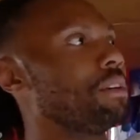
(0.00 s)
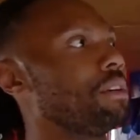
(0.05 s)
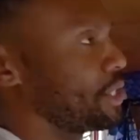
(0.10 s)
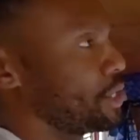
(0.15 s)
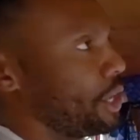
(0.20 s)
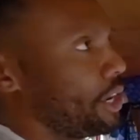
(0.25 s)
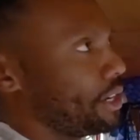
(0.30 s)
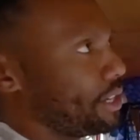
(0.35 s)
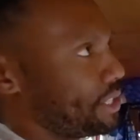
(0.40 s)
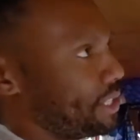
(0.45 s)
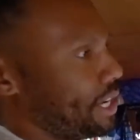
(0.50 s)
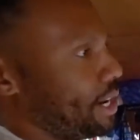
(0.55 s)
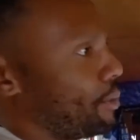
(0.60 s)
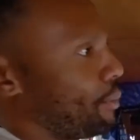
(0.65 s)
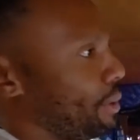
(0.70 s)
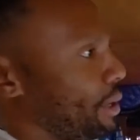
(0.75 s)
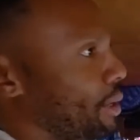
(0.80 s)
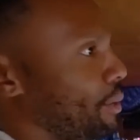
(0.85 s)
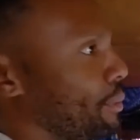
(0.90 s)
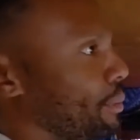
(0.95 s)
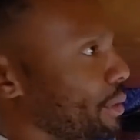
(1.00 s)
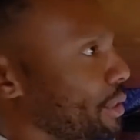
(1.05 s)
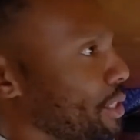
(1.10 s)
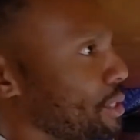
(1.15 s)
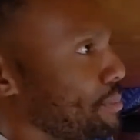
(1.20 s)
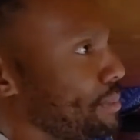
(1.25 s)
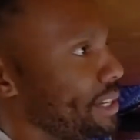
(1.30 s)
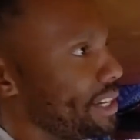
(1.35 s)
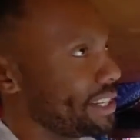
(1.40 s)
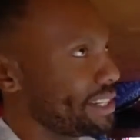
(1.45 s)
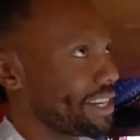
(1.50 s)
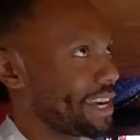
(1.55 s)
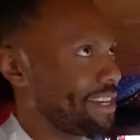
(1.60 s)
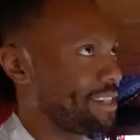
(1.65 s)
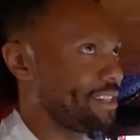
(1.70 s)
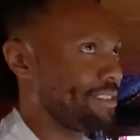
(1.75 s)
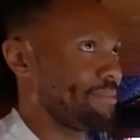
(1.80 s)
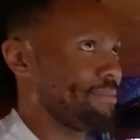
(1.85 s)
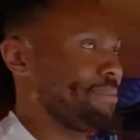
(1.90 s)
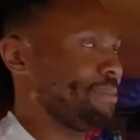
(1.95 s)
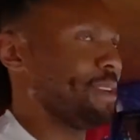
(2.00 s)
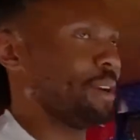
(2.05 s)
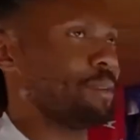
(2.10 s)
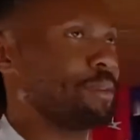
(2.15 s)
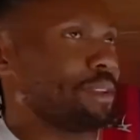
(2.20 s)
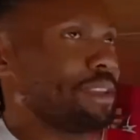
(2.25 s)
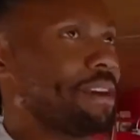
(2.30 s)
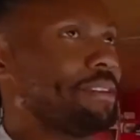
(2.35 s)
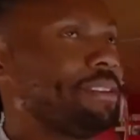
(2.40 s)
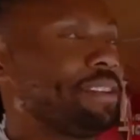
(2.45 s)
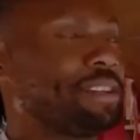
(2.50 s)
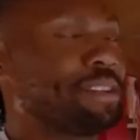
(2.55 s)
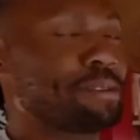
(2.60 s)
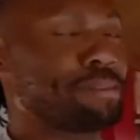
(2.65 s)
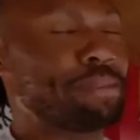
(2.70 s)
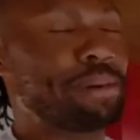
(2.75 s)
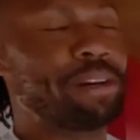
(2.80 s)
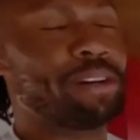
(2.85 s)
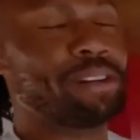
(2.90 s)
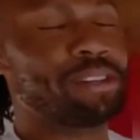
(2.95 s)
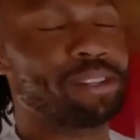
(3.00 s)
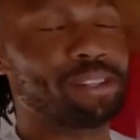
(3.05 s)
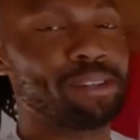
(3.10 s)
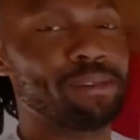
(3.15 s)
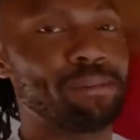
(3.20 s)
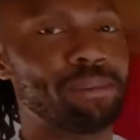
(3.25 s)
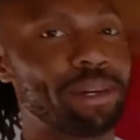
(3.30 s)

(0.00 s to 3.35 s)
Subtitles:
It's hard to say how well it works because I don't really have anything to compare it to,